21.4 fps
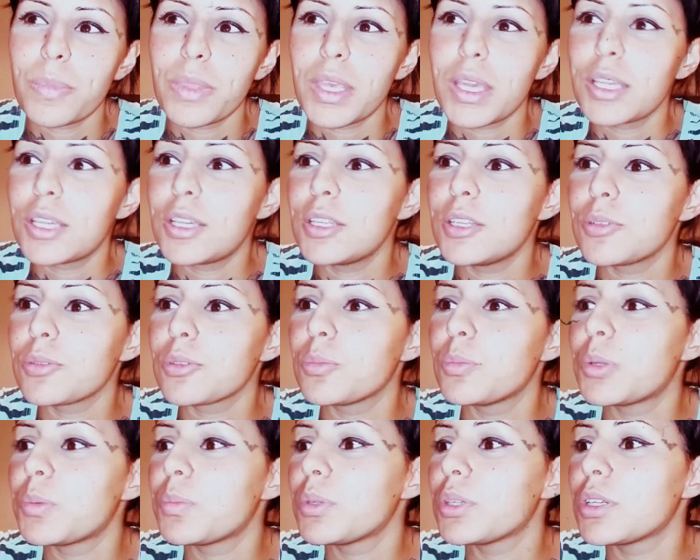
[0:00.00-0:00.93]
I couldn't
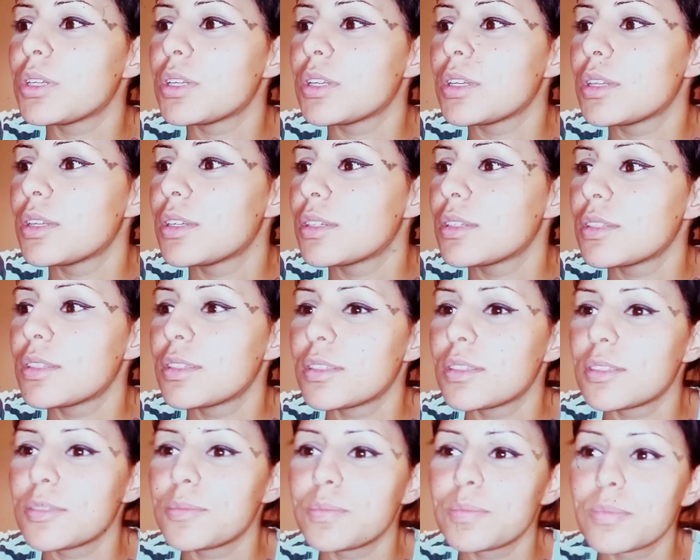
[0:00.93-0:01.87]
remember
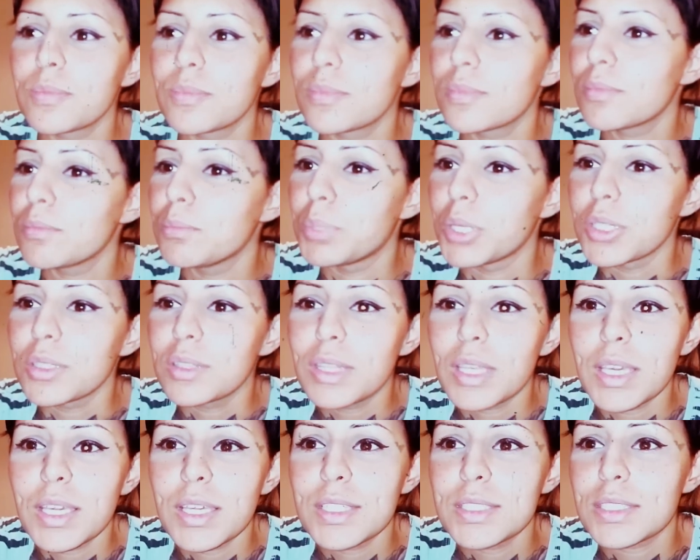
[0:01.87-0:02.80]

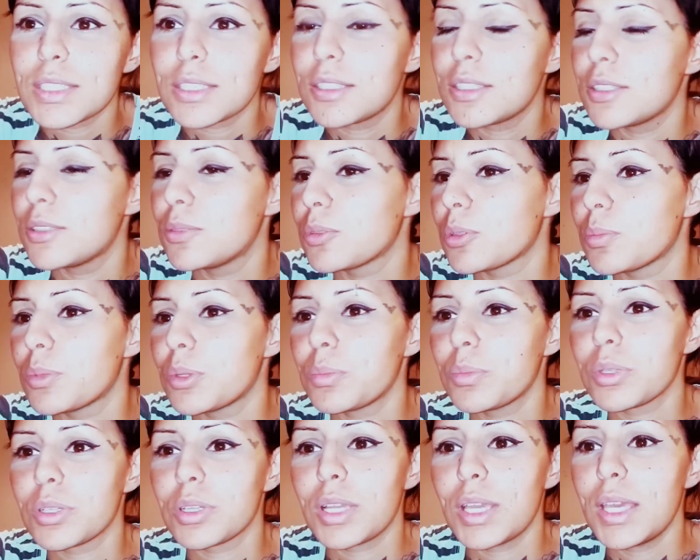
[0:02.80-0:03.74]
birthdays. I couldn't
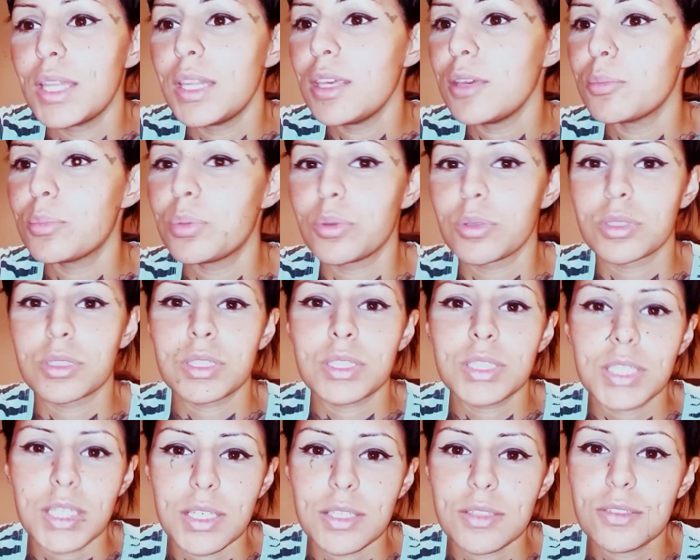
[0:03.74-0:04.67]
remember any
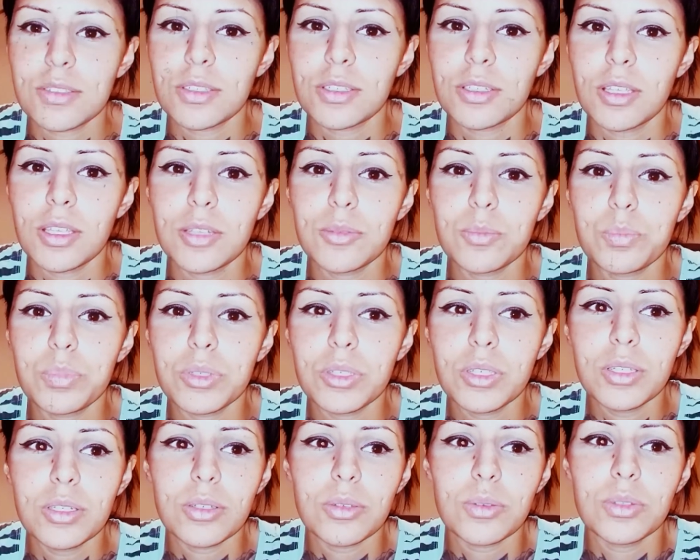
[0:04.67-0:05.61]
important dates. And
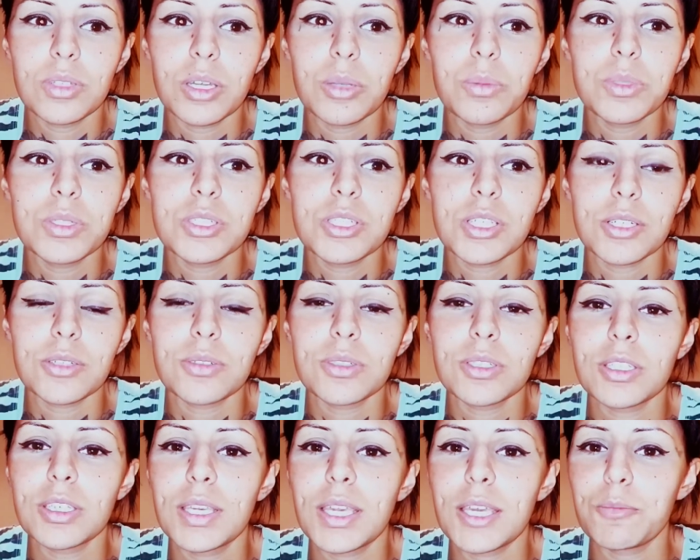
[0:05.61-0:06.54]
you know, that would
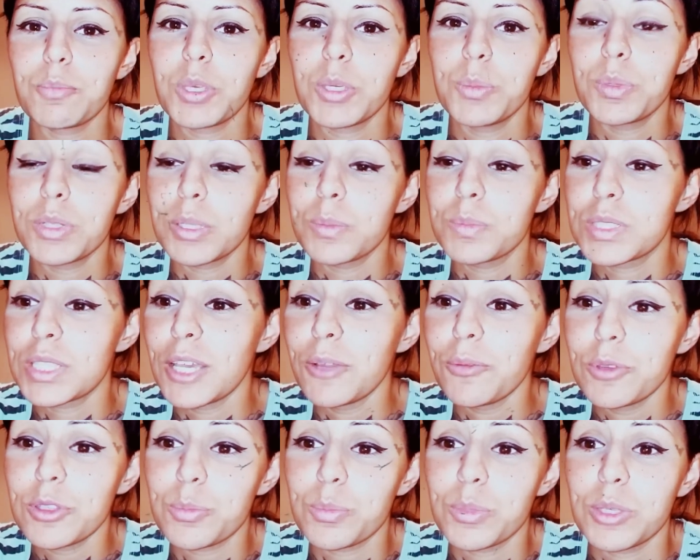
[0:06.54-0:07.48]
generally get people
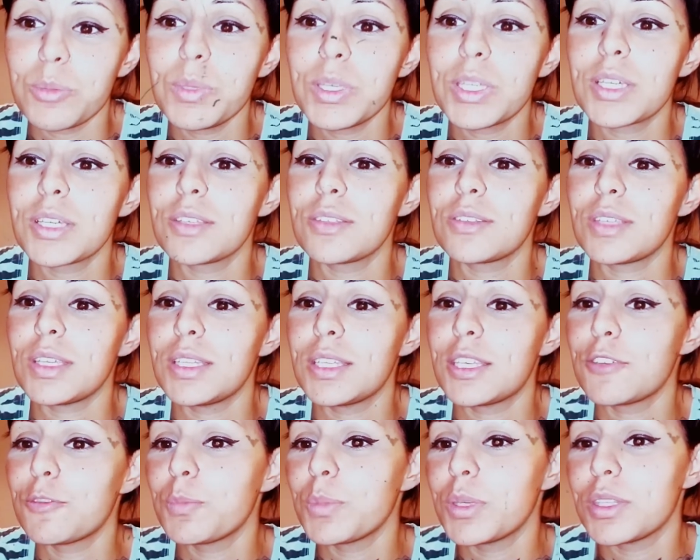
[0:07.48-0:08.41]
upset with me because they'd
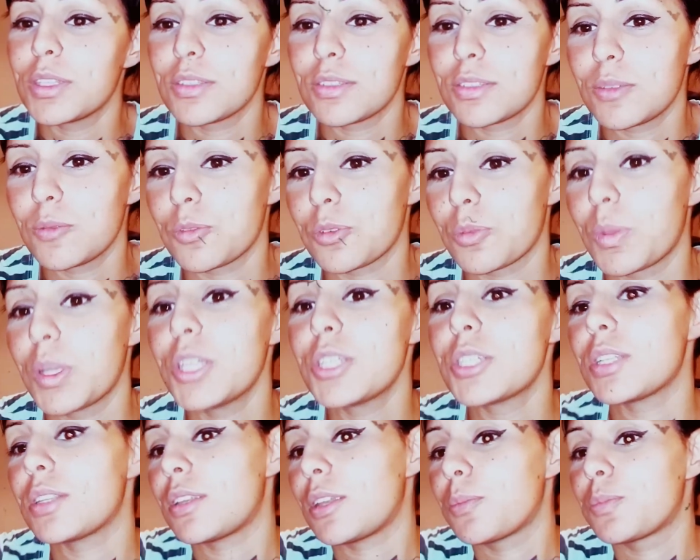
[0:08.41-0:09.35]
give me this
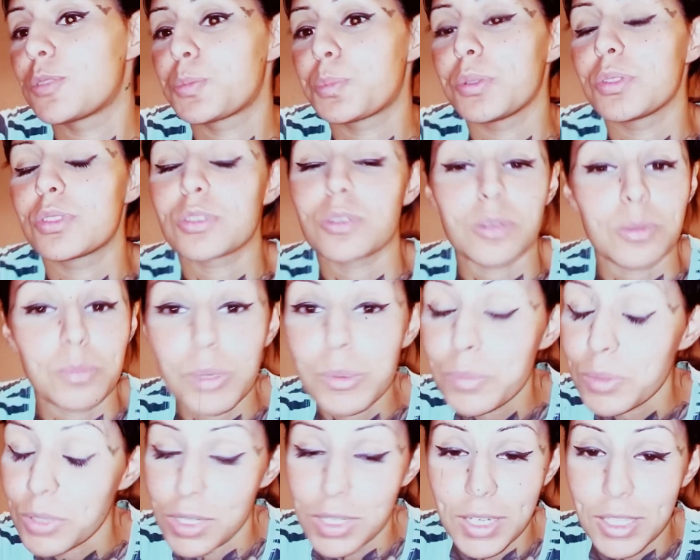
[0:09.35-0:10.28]
information that I'm supposed to
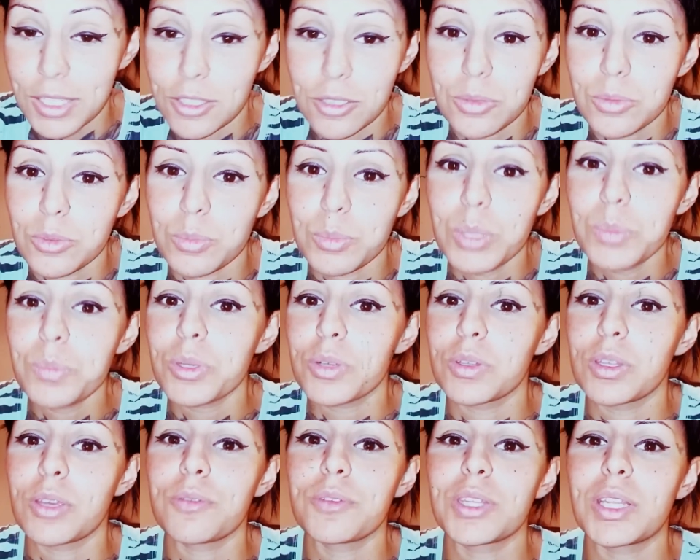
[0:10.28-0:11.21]
remember, and I couldn't remember
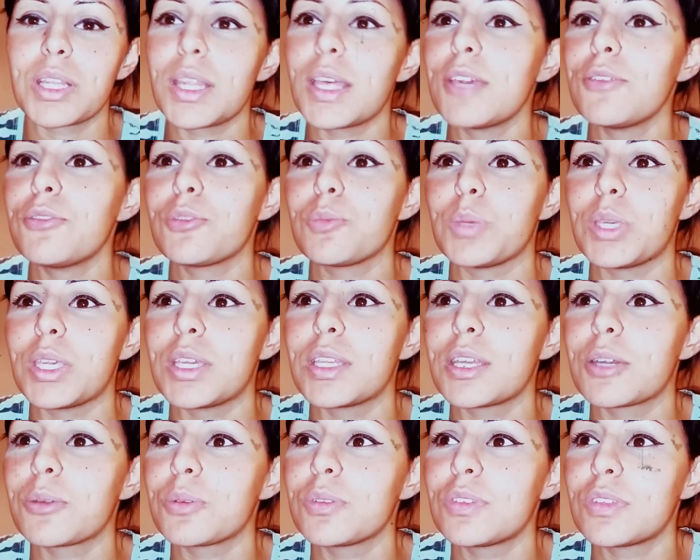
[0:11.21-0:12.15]
it, not for the life of me.
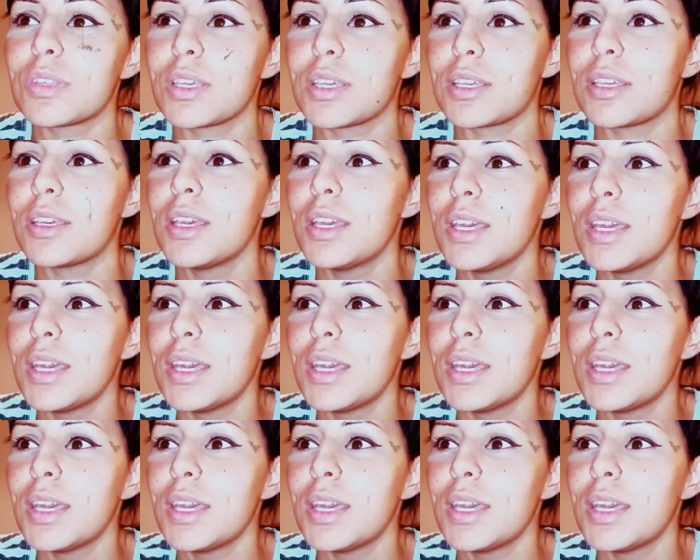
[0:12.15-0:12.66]
And I would say,